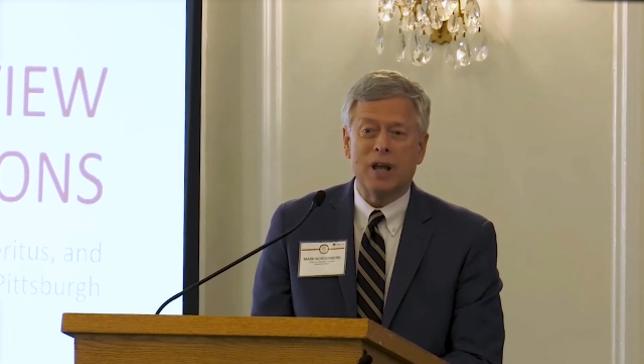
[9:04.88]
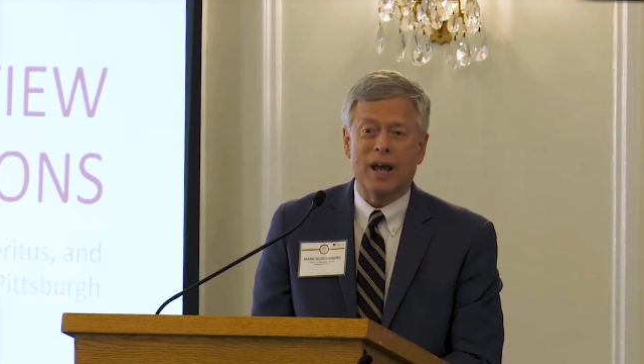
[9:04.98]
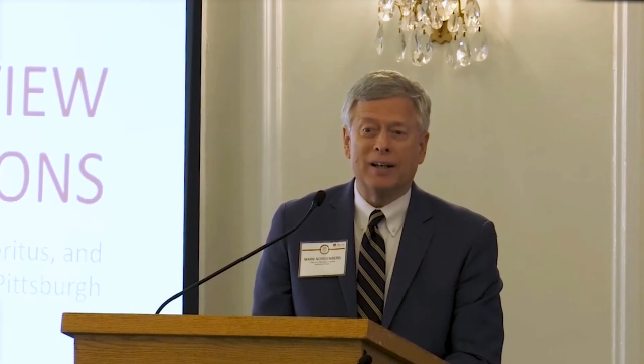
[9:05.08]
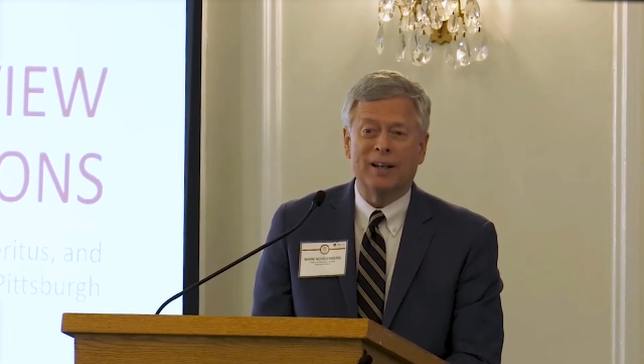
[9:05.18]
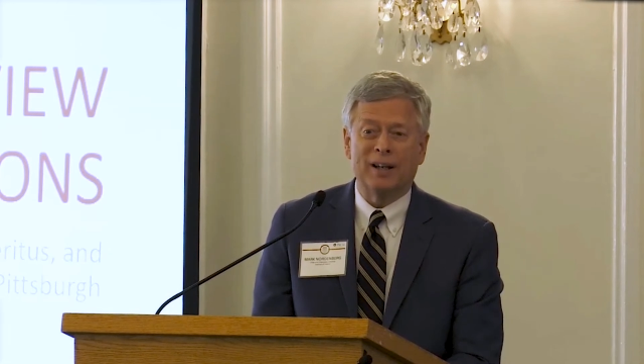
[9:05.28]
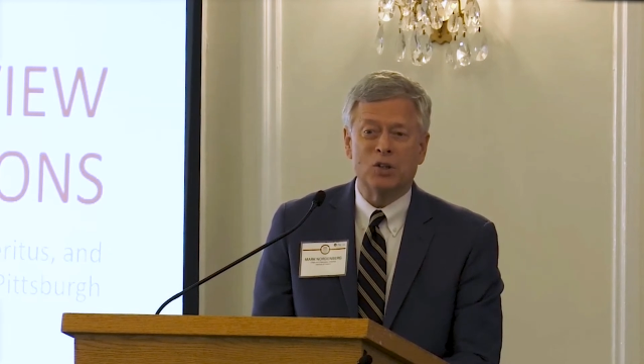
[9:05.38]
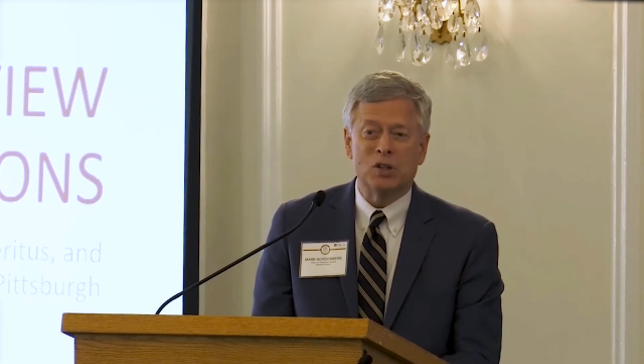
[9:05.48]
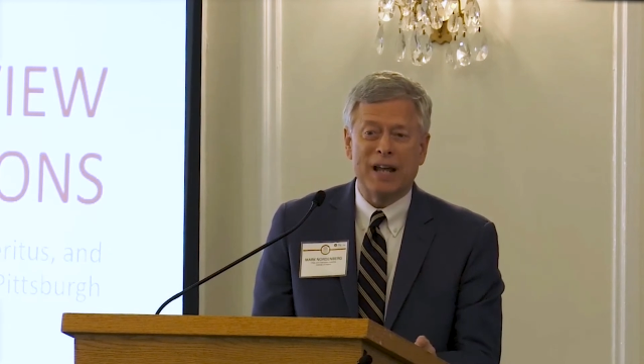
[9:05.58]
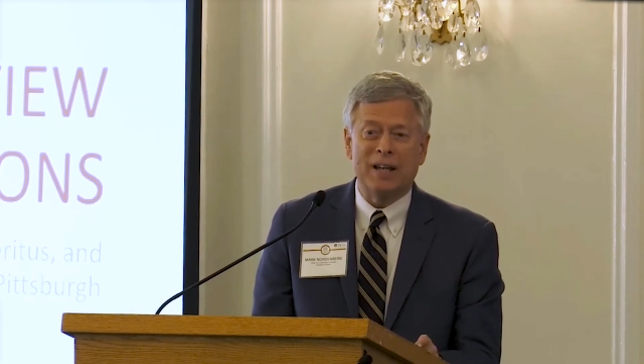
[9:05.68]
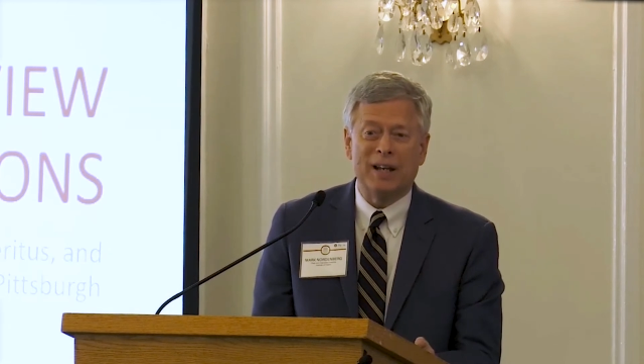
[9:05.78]
and
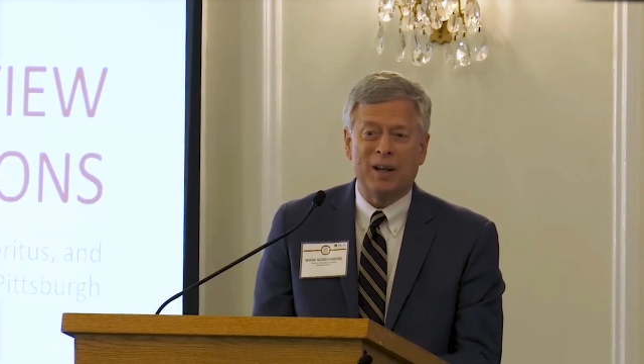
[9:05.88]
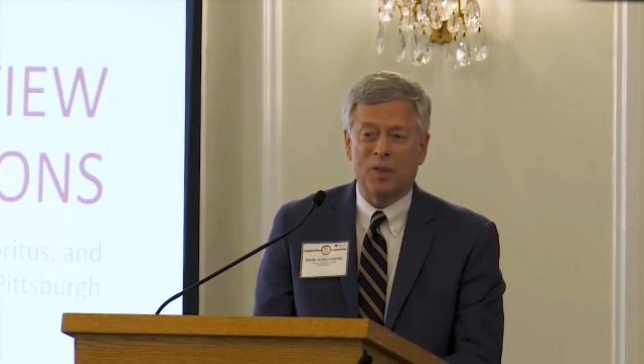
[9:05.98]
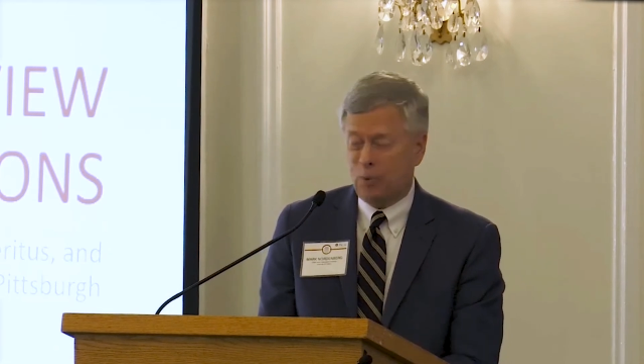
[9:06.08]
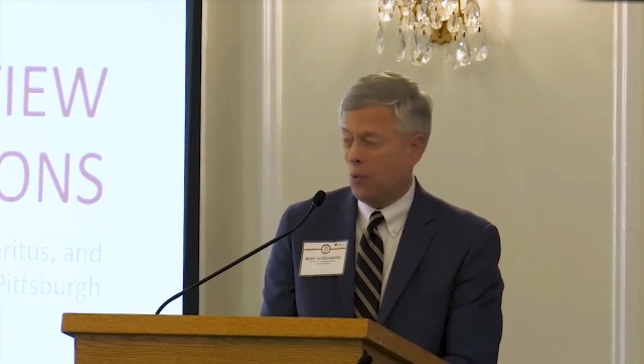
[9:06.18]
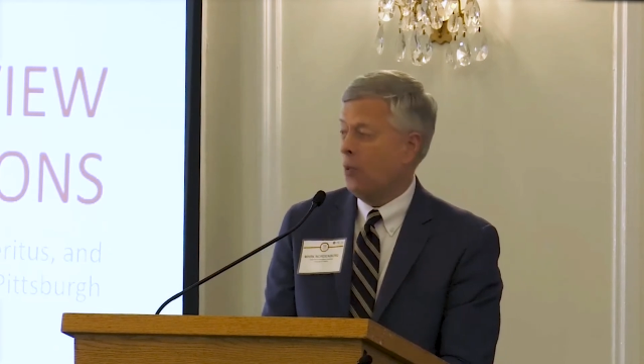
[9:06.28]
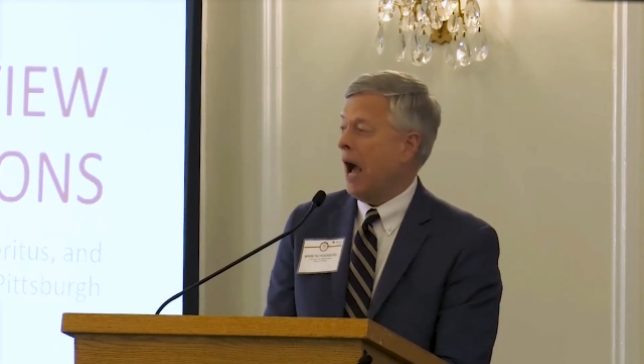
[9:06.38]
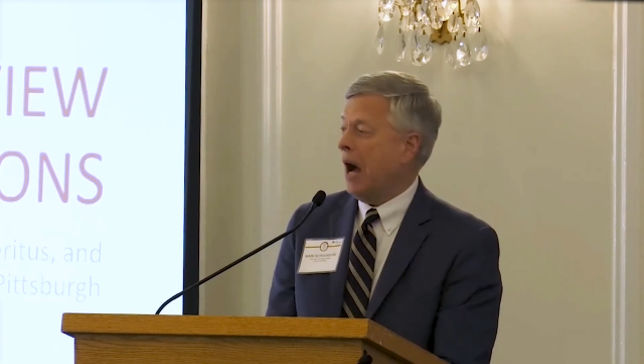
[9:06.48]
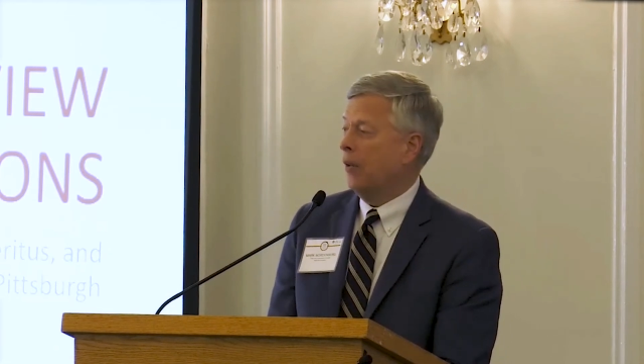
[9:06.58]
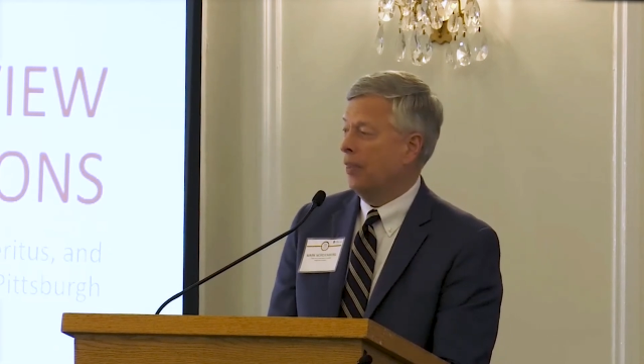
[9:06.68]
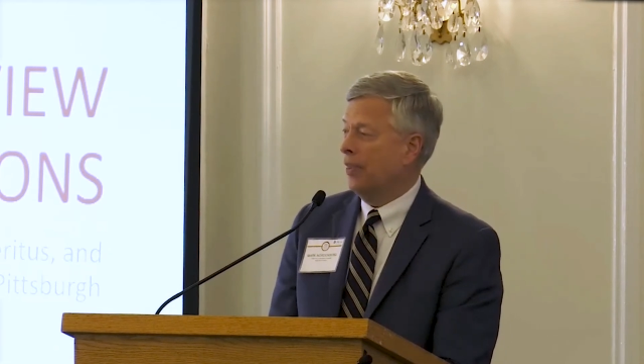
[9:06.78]
extending
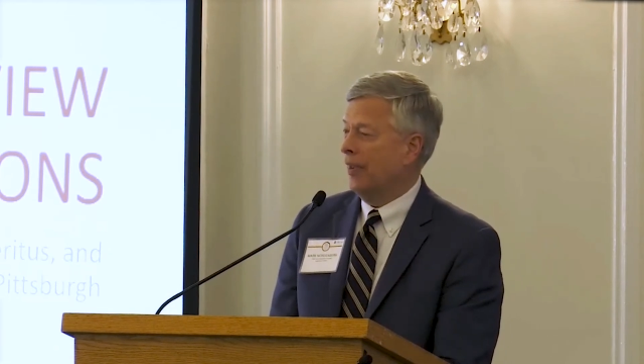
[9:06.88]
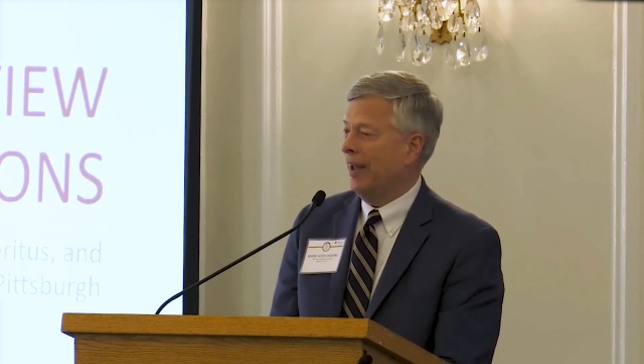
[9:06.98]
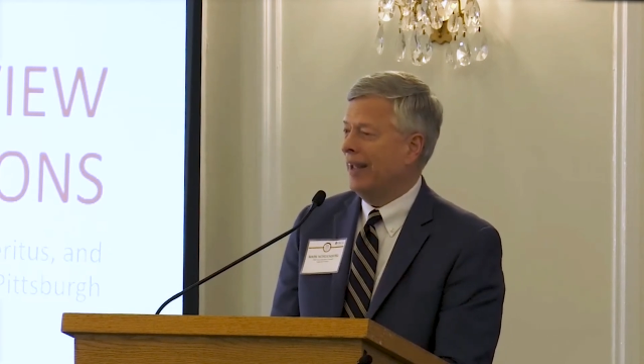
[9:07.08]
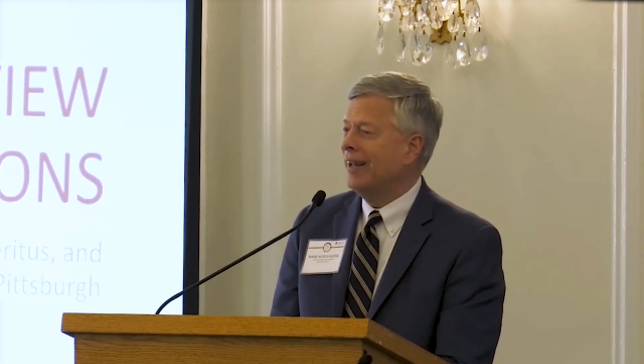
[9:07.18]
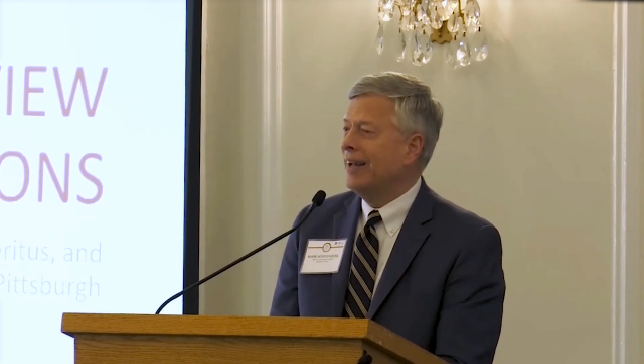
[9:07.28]
throughout the